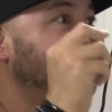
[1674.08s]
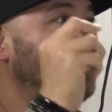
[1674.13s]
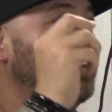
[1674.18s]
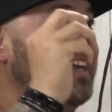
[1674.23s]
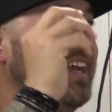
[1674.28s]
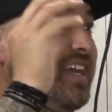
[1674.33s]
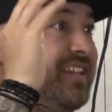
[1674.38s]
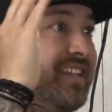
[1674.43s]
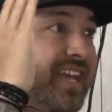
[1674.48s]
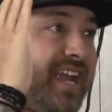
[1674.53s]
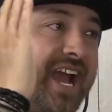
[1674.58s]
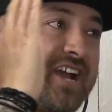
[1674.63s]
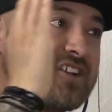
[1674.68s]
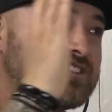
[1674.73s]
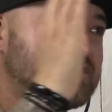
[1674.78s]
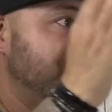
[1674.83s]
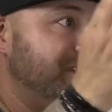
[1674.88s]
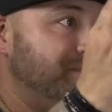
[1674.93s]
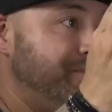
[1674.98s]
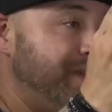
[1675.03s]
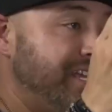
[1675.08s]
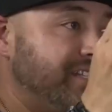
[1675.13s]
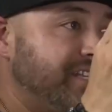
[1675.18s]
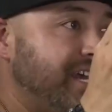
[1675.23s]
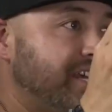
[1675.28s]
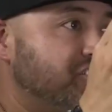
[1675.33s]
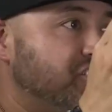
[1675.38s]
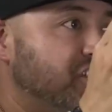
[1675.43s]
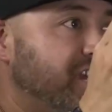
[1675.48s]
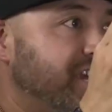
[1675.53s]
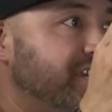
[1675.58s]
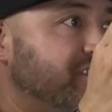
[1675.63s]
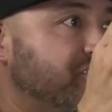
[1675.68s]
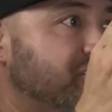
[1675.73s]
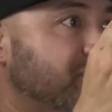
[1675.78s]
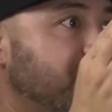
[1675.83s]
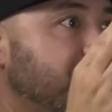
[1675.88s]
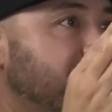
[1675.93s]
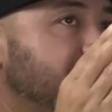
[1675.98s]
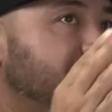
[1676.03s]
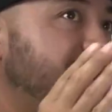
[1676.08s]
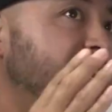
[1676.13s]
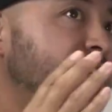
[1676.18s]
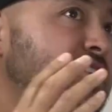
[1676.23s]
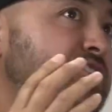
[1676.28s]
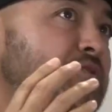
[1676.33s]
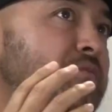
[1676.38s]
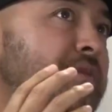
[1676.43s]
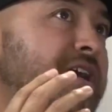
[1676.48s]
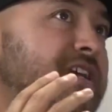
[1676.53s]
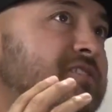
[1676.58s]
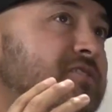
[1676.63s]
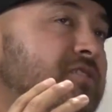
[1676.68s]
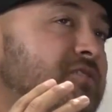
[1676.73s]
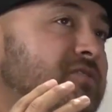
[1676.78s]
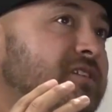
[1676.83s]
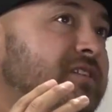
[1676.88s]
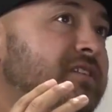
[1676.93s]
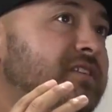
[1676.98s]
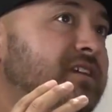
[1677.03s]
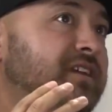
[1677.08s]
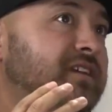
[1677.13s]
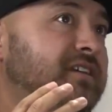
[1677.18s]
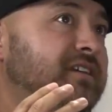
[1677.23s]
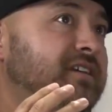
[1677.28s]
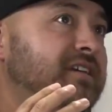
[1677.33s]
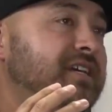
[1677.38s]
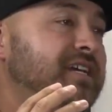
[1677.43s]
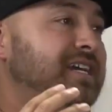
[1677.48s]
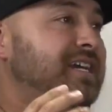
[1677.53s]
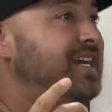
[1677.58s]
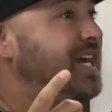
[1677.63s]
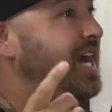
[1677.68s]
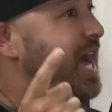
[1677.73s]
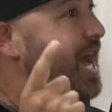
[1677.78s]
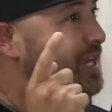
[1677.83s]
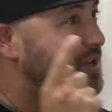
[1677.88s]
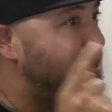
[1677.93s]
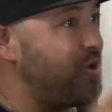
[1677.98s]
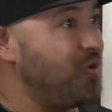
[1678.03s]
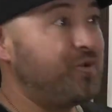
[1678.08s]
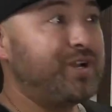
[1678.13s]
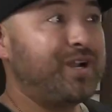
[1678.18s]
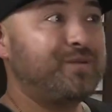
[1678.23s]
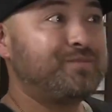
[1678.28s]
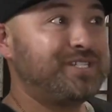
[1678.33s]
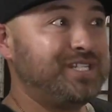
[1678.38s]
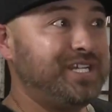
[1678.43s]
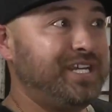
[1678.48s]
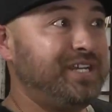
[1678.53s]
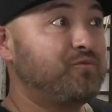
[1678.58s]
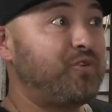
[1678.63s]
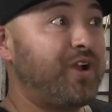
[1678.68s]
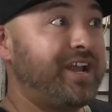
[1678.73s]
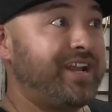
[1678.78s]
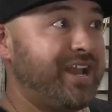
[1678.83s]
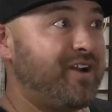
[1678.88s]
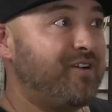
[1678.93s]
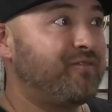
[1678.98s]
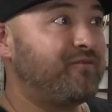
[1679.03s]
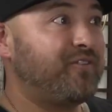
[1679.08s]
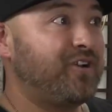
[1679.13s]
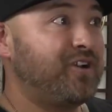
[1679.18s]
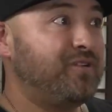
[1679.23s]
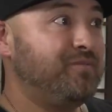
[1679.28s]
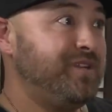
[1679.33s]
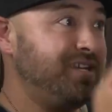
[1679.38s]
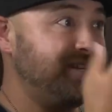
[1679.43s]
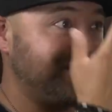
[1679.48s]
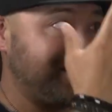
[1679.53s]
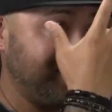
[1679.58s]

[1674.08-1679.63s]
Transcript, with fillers: and they actually make that change, then you might start to think, I know what I'm seeing right now in front of me is a